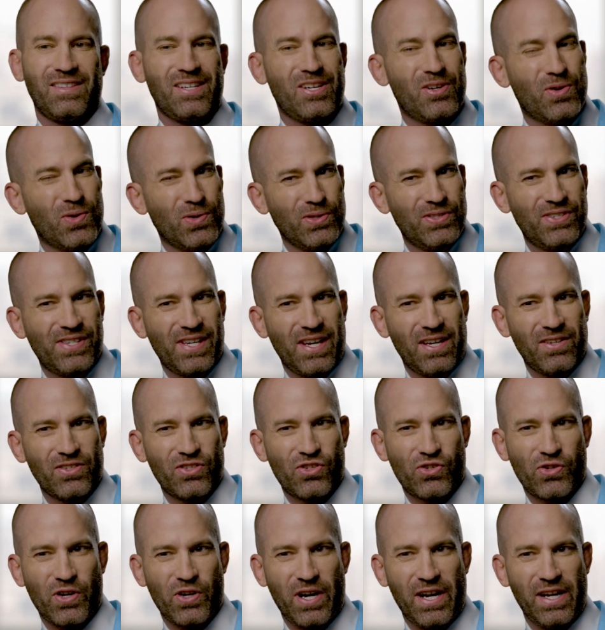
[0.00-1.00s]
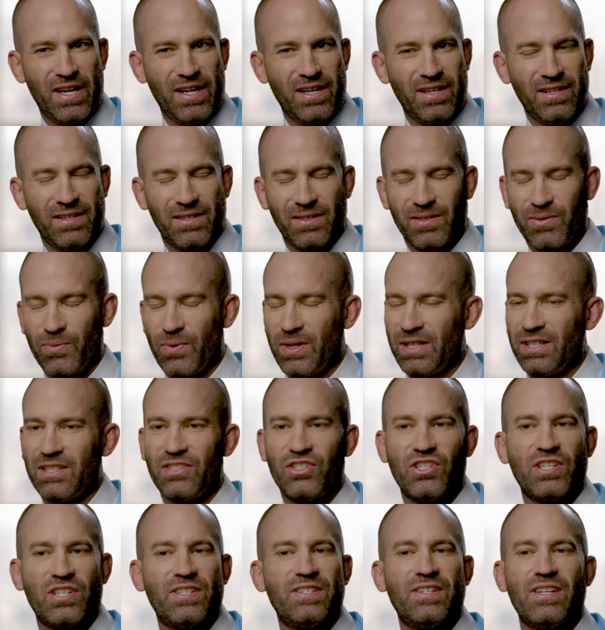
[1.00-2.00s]
The old sales training, well,
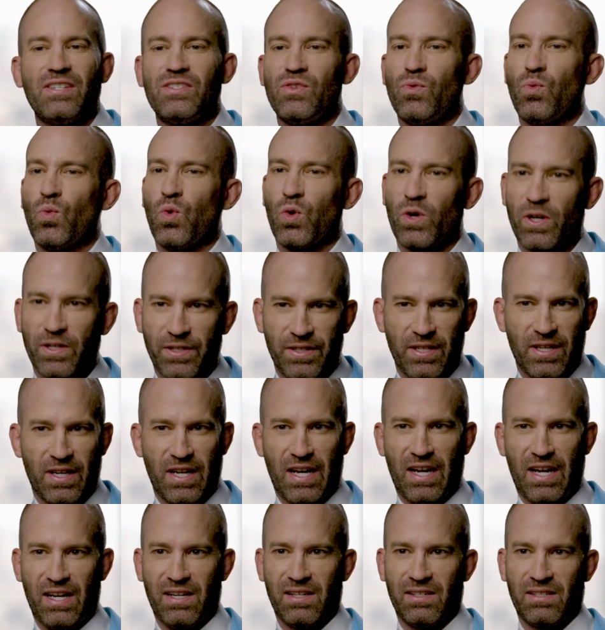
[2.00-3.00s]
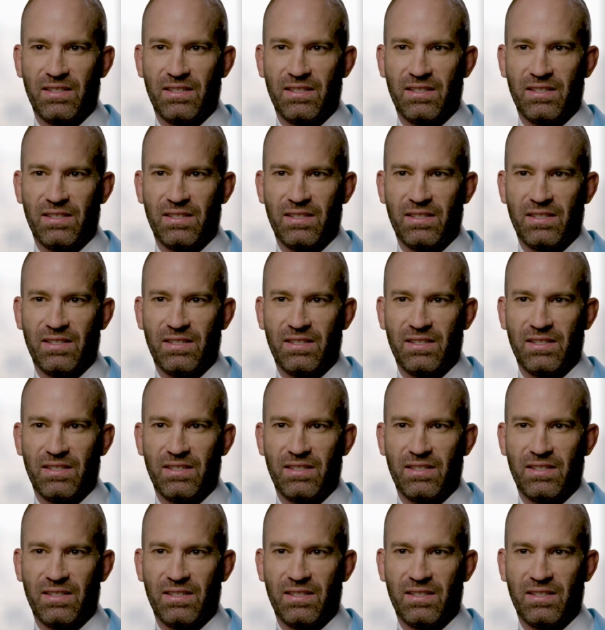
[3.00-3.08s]
it just doesn't work today.